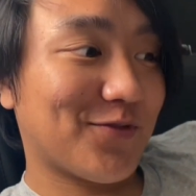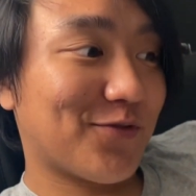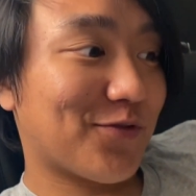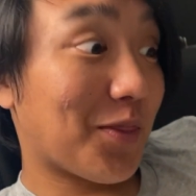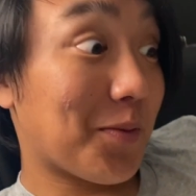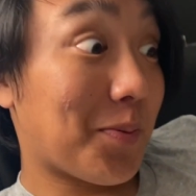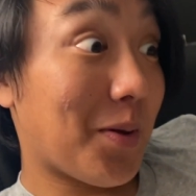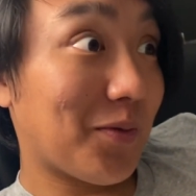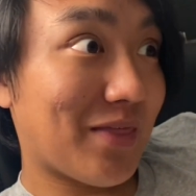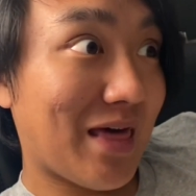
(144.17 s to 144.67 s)
for
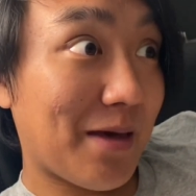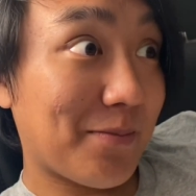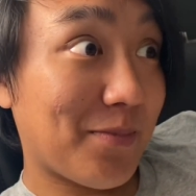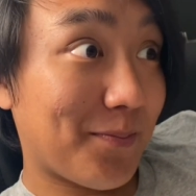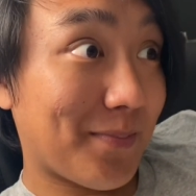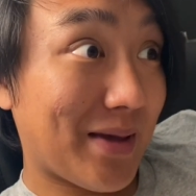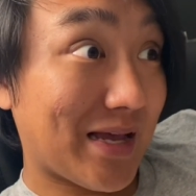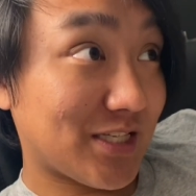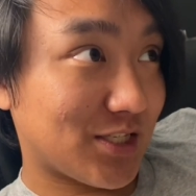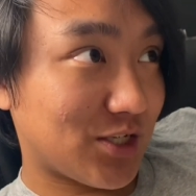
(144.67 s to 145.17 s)
the people that have
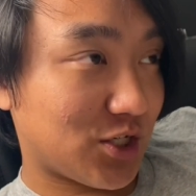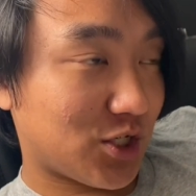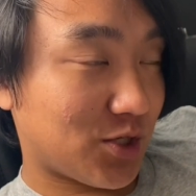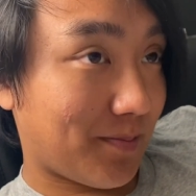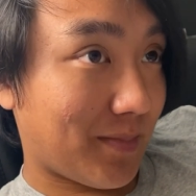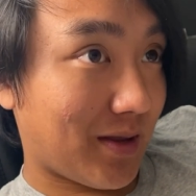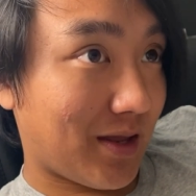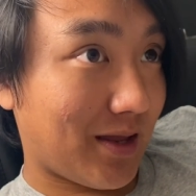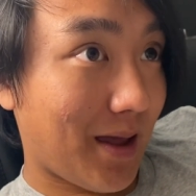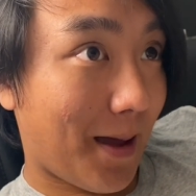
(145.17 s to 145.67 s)
been messaging
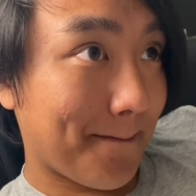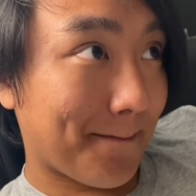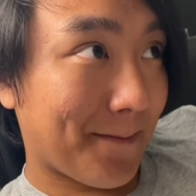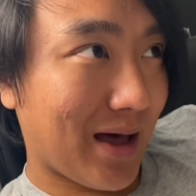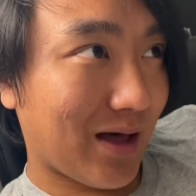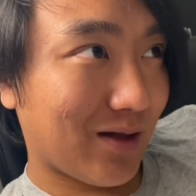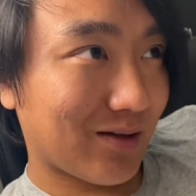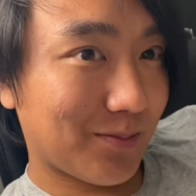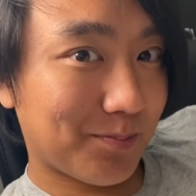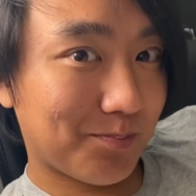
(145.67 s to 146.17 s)
me
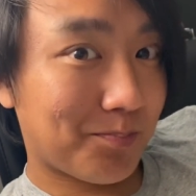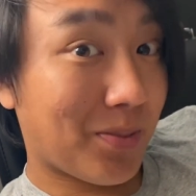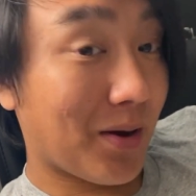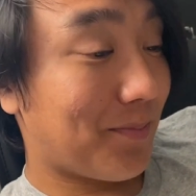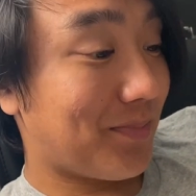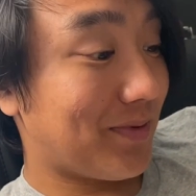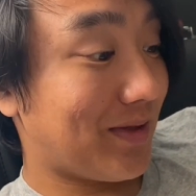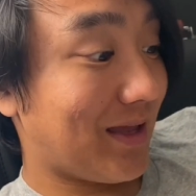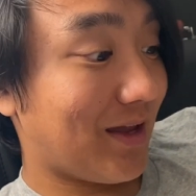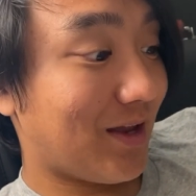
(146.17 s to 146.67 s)
about
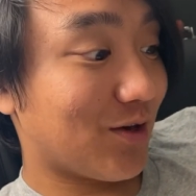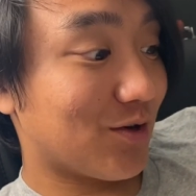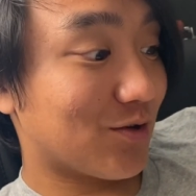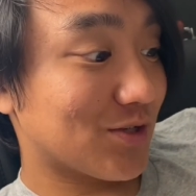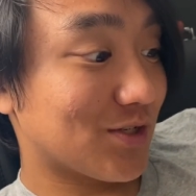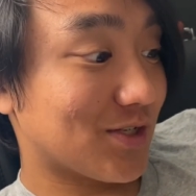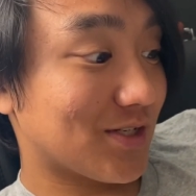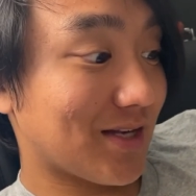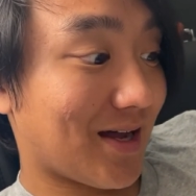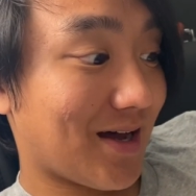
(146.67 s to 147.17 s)
puppy
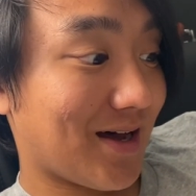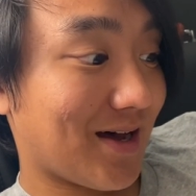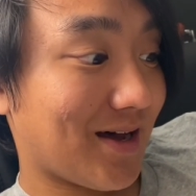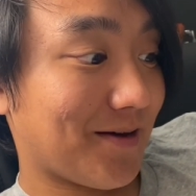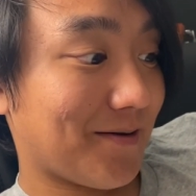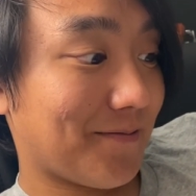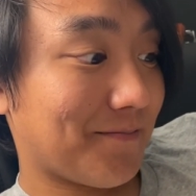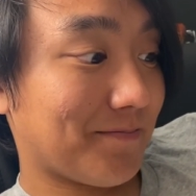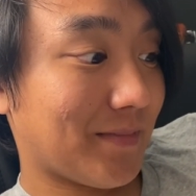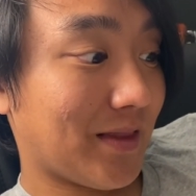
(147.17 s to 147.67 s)
ears,
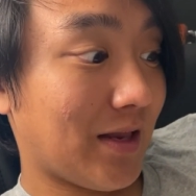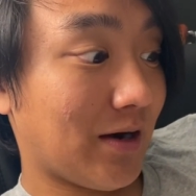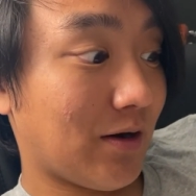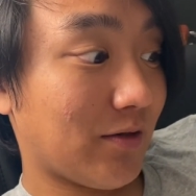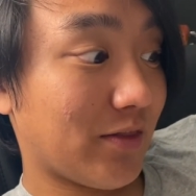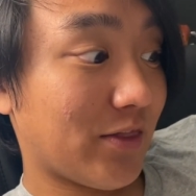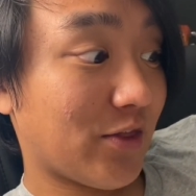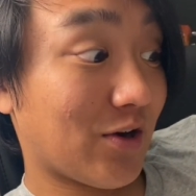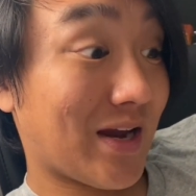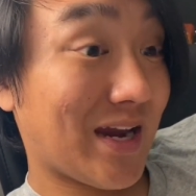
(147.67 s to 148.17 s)
you
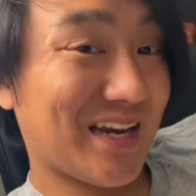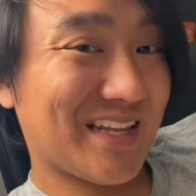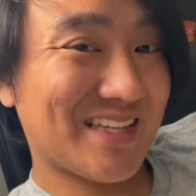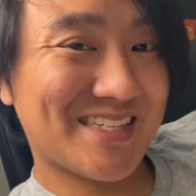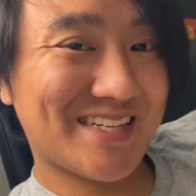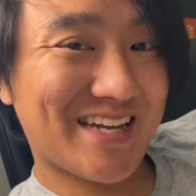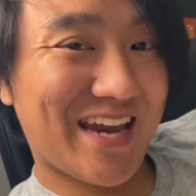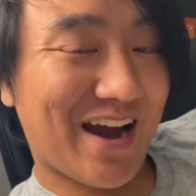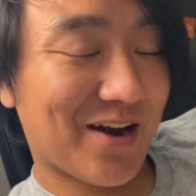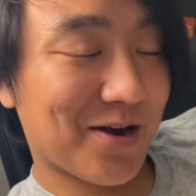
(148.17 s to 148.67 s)
know, they're getting
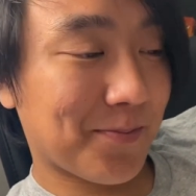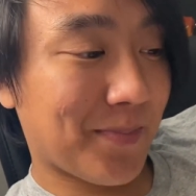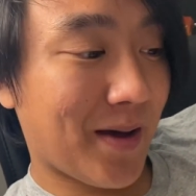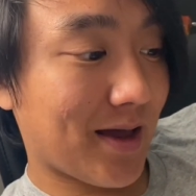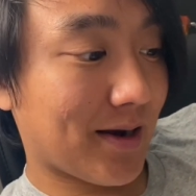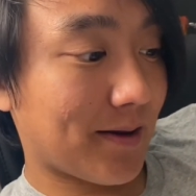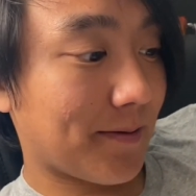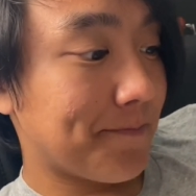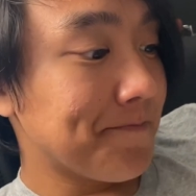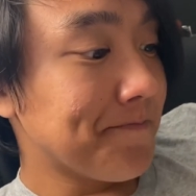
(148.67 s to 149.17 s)
scared
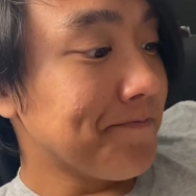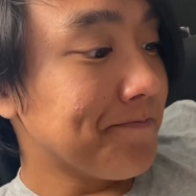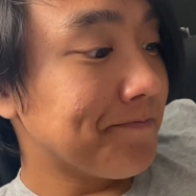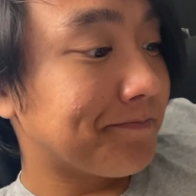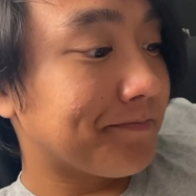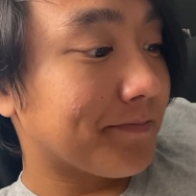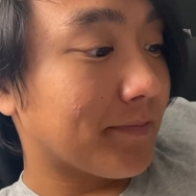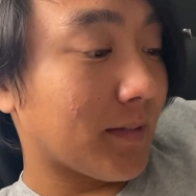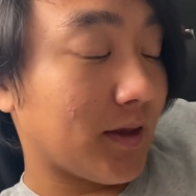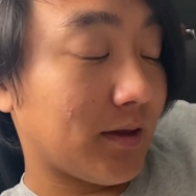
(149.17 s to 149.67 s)
about it,
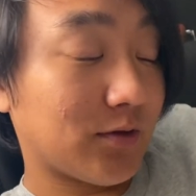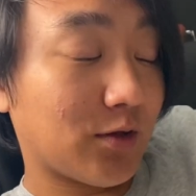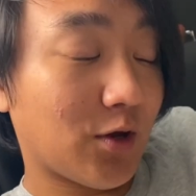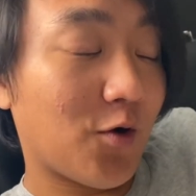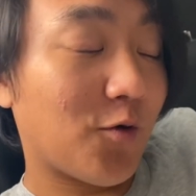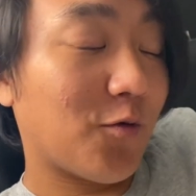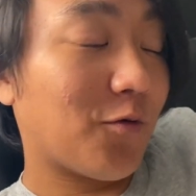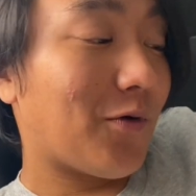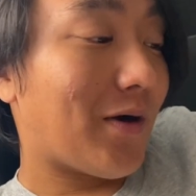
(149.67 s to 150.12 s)
don't